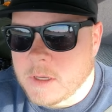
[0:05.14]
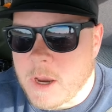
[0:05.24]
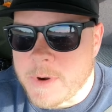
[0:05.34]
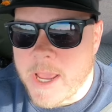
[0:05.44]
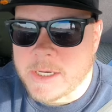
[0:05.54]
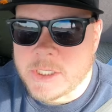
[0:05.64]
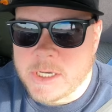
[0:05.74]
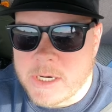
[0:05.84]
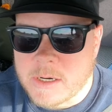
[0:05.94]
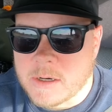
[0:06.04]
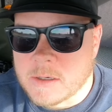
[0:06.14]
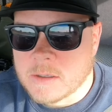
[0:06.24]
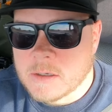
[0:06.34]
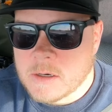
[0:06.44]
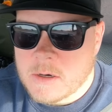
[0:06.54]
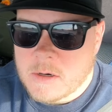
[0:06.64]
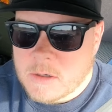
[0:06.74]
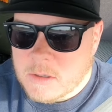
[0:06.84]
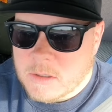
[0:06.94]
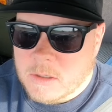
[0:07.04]
coming at you here
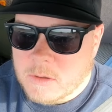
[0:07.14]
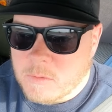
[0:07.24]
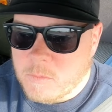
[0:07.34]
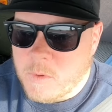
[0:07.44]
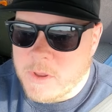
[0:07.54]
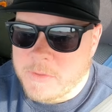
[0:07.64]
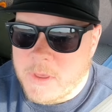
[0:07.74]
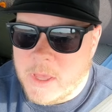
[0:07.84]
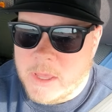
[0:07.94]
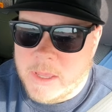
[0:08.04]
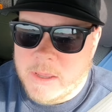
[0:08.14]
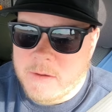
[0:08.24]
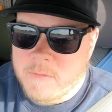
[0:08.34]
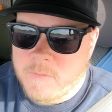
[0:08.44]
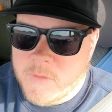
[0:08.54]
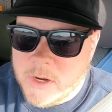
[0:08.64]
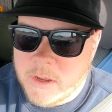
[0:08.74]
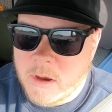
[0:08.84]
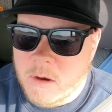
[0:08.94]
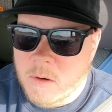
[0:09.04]
with a
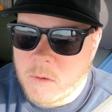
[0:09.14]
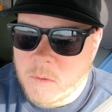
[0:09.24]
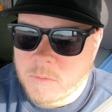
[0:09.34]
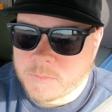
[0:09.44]
video